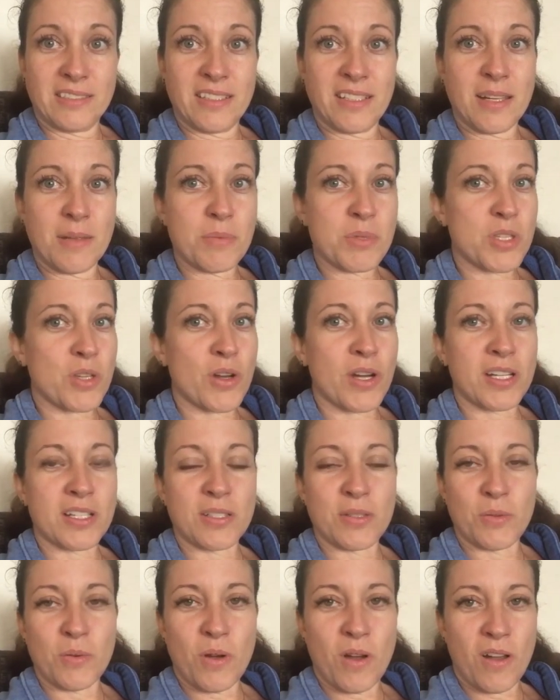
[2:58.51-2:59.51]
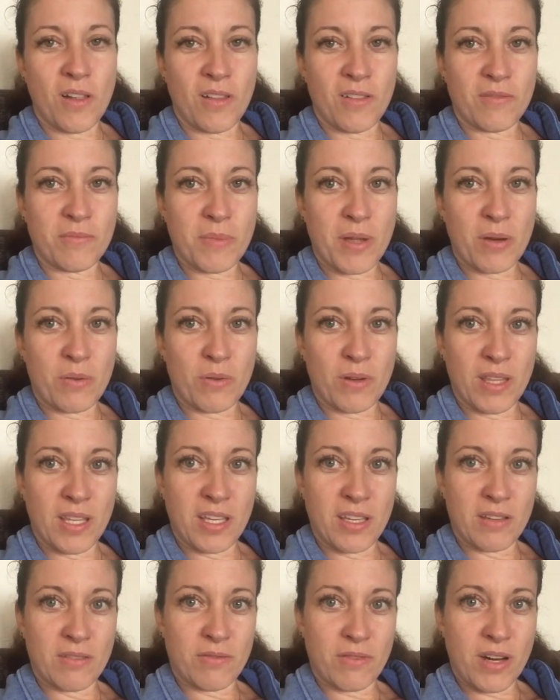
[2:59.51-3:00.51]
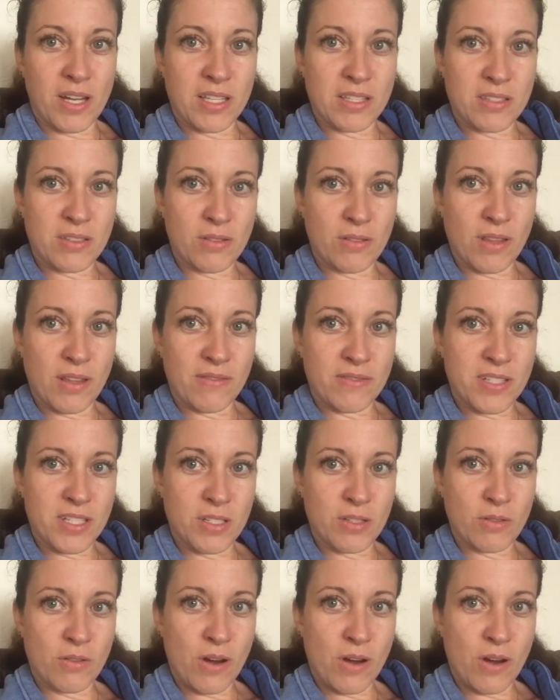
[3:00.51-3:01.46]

And I'm sorry to all of my really good friends who love to do